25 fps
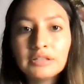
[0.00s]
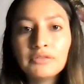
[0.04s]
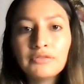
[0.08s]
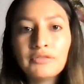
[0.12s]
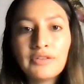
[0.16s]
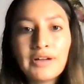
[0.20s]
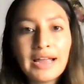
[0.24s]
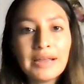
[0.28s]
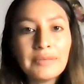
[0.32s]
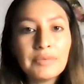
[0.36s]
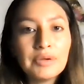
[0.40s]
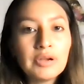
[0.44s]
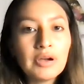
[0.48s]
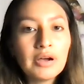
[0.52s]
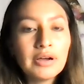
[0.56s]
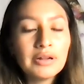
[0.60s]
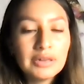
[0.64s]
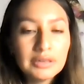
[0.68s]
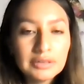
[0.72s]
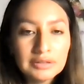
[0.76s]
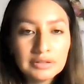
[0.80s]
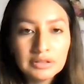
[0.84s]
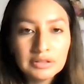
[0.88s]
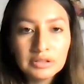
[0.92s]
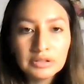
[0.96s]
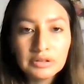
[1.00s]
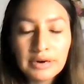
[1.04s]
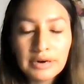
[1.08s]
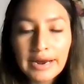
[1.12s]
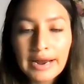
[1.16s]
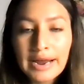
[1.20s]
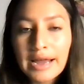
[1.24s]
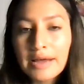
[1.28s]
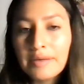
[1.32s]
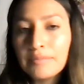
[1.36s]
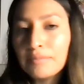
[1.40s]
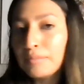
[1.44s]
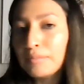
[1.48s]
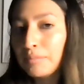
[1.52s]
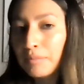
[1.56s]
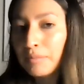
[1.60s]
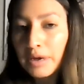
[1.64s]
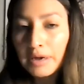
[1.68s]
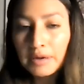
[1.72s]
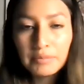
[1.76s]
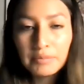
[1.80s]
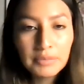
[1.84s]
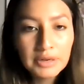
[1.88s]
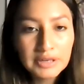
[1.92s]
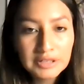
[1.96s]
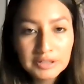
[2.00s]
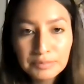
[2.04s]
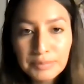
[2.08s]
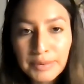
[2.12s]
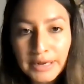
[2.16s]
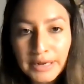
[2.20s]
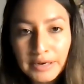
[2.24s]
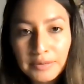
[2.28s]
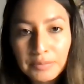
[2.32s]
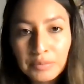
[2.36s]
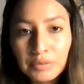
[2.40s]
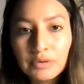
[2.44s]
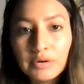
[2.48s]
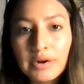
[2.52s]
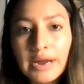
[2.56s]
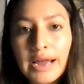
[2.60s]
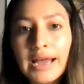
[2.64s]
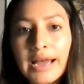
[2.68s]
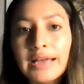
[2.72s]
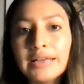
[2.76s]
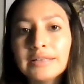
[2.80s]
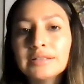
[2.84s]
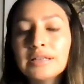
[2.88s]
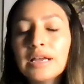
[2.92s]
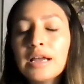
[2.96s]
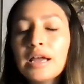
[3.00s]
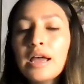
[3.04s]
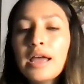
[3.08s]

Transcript: Find me on Instagram, Miss Betty Perez.